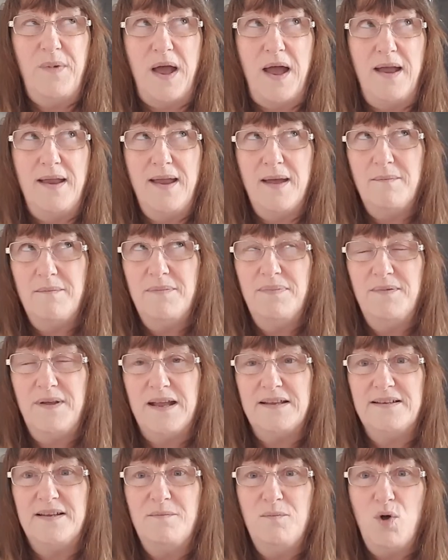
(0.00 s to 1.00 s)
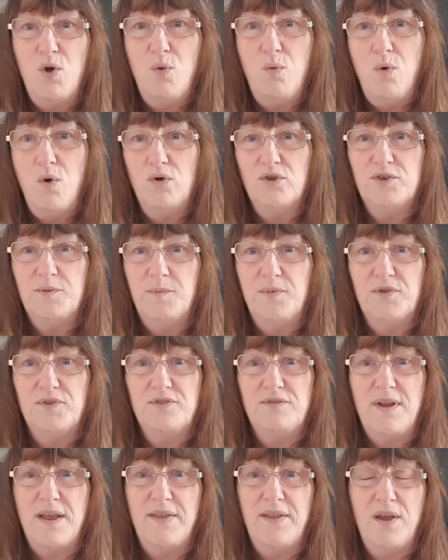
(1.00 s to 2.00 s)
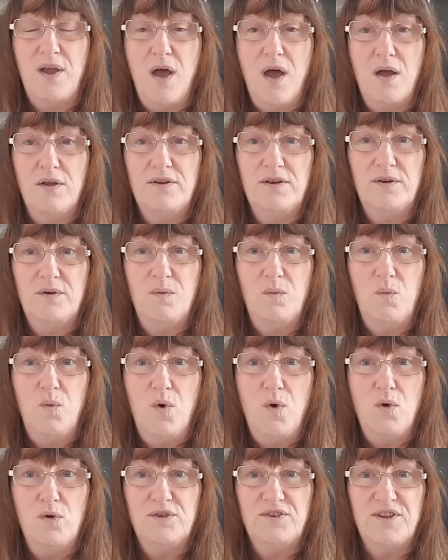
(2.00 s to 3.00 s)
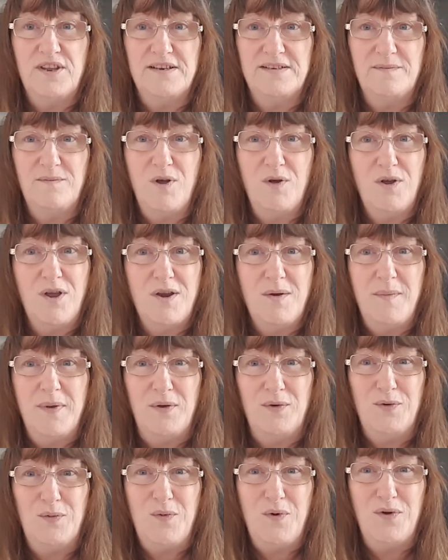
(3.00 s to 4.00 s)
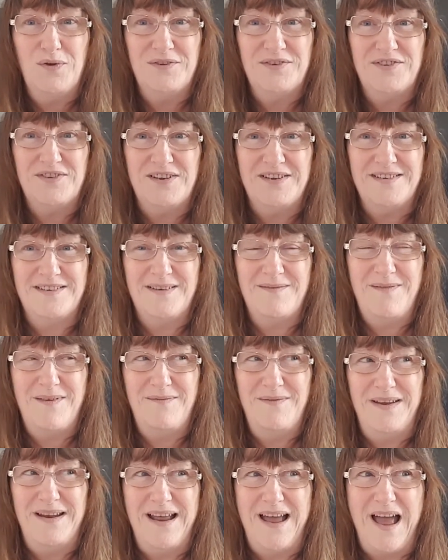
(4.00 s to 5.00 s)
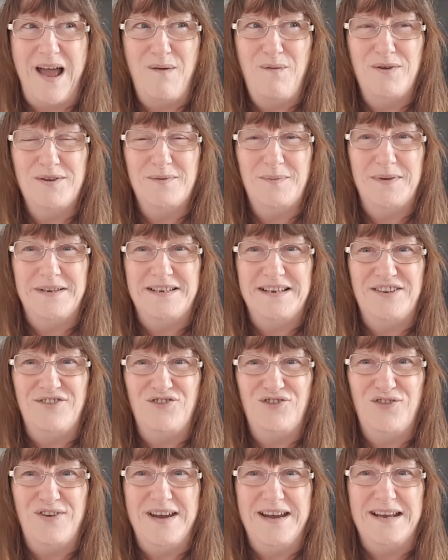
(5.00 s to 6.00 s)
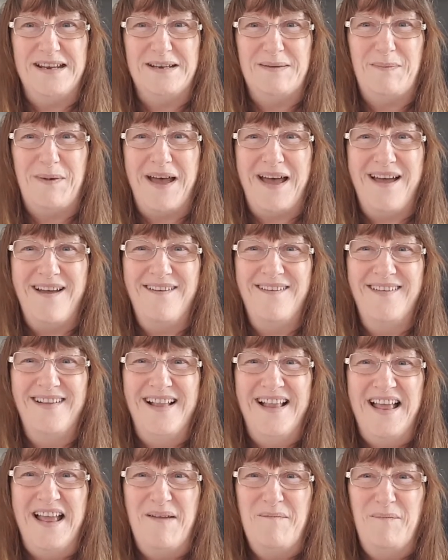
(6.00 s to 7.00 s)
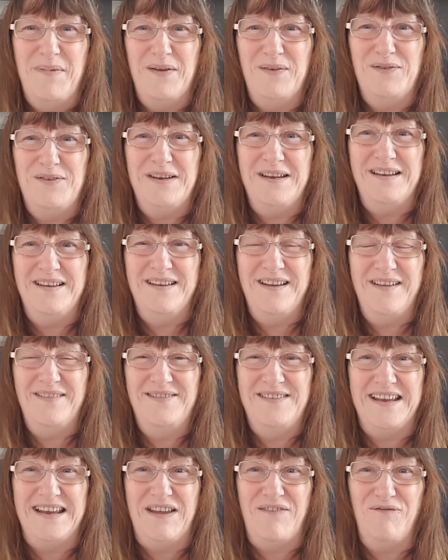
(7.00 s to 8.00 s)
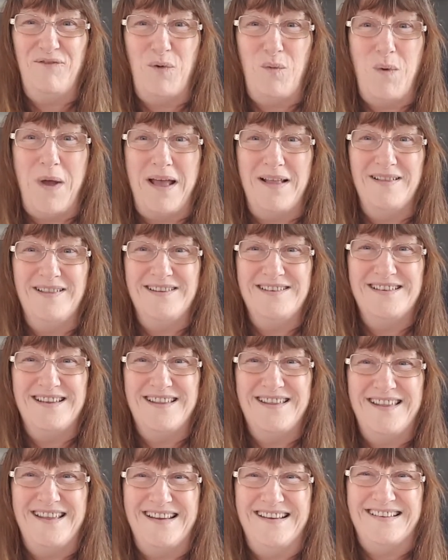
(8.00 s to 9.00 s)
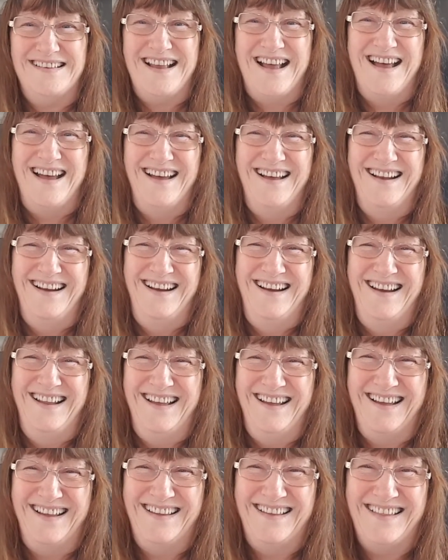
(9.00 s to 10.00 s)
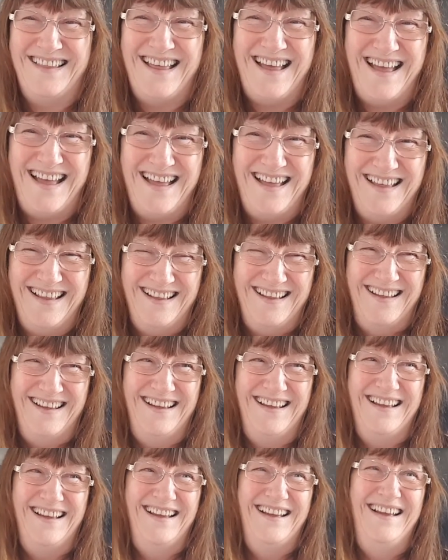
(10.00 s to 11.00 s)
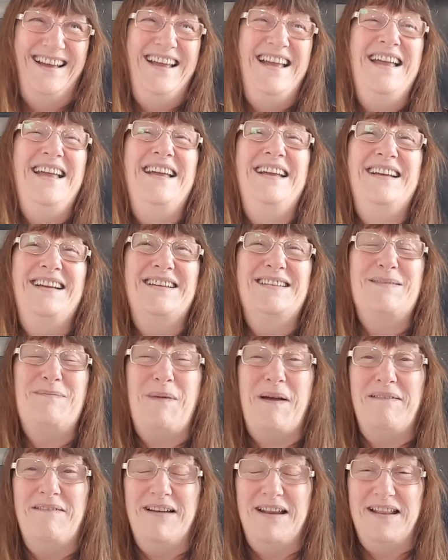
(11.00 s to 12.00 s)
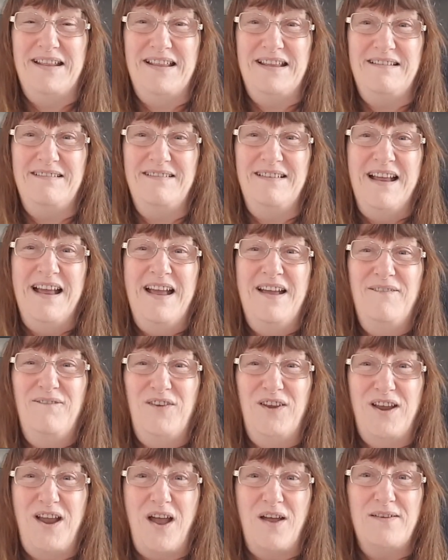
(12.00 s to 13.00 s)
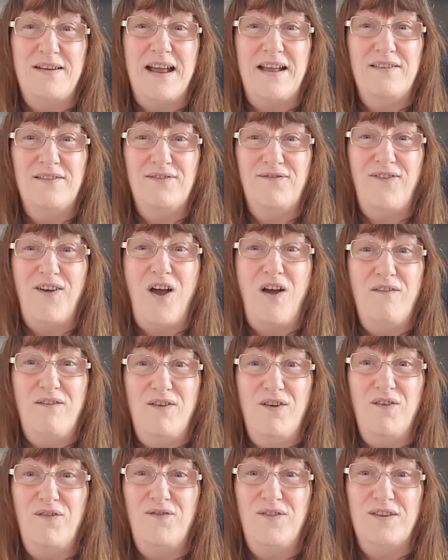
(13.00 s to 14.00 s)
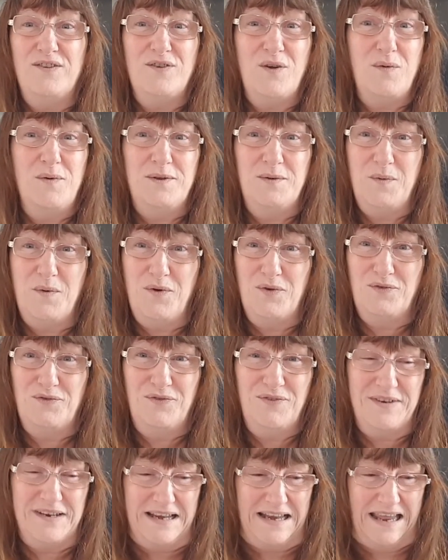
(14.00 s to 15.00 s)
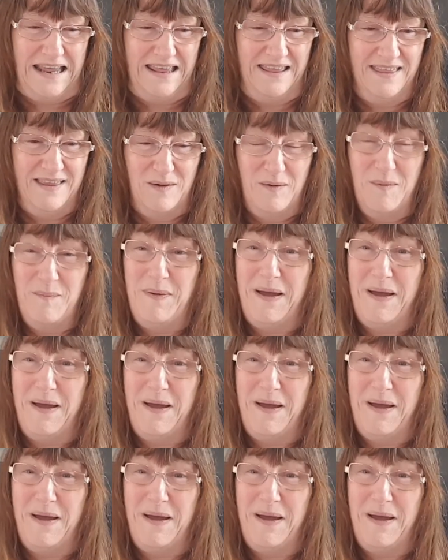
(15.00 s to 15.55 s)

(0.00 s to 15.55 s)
I am getting more water butts around the garden and water things. I'm not going to build a water system. I mean, I was a bit intrigued about building, digging for wells and things like that. Because apparently, if you go down far enough, there's always water underneath you,